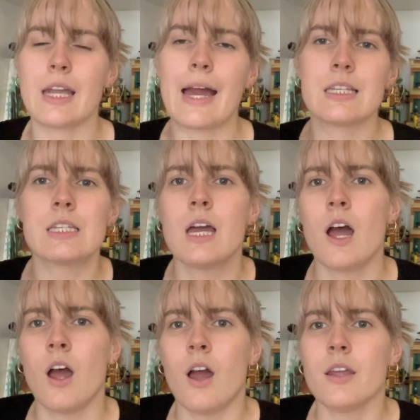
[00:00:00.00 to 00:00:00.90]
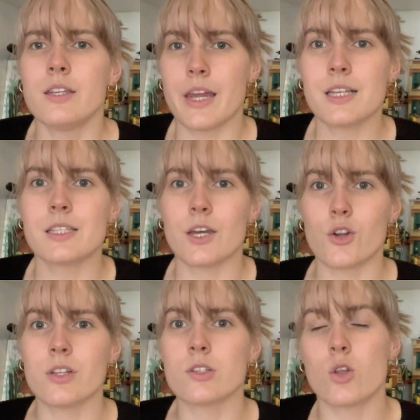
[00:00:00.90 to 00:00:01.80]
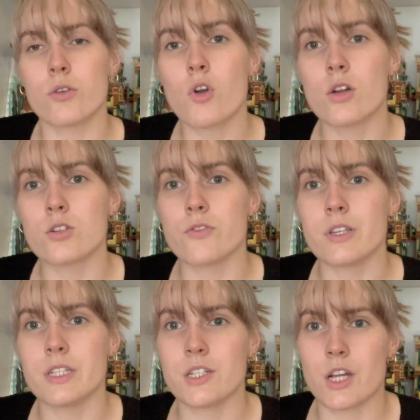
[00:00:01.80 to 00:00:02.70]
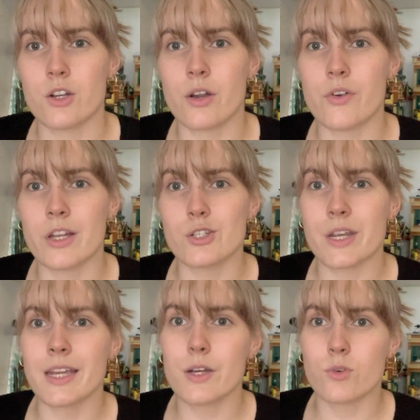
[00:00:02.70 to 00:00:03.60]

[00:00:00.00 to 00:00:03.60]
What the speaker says: And yes, I know there's a lot of controversy around J.K.